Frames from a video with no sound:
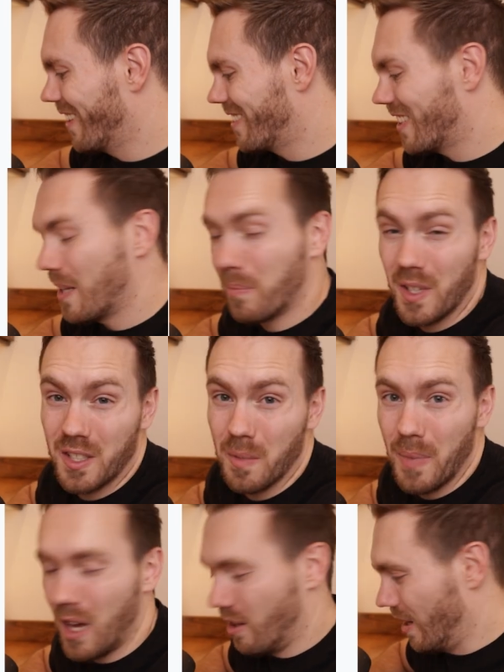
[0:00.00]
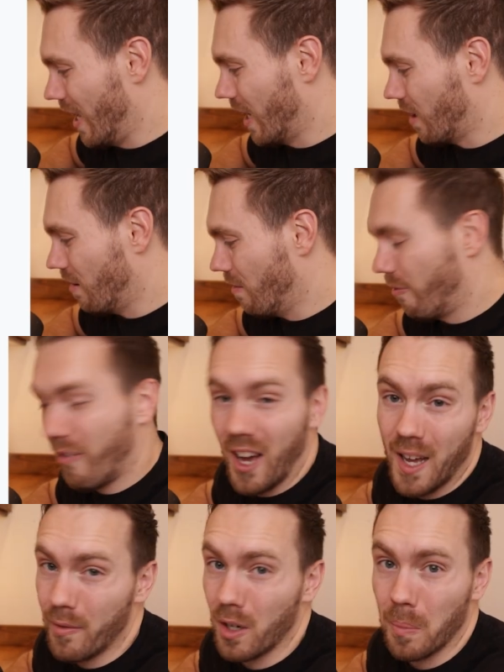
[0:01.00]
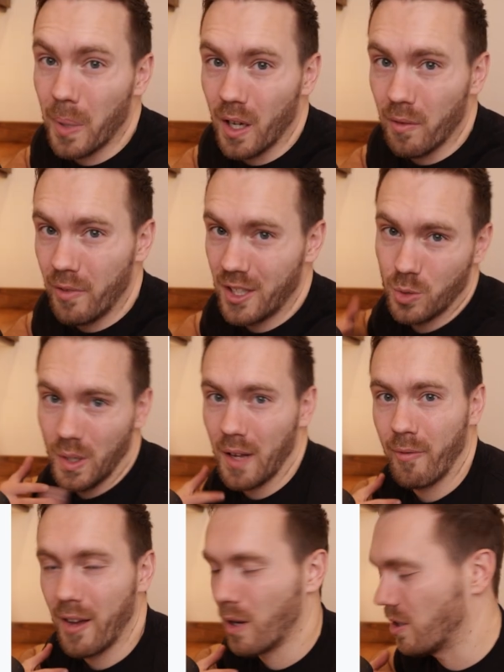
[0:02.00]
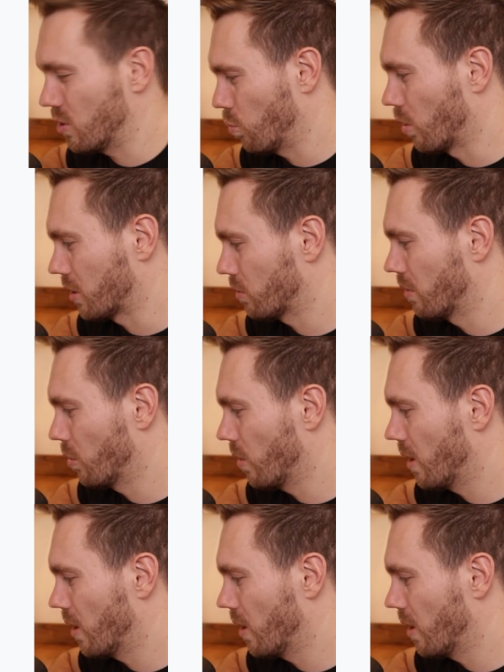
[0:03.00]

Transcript: I like to keep this about like 5 and above. That's what I found works really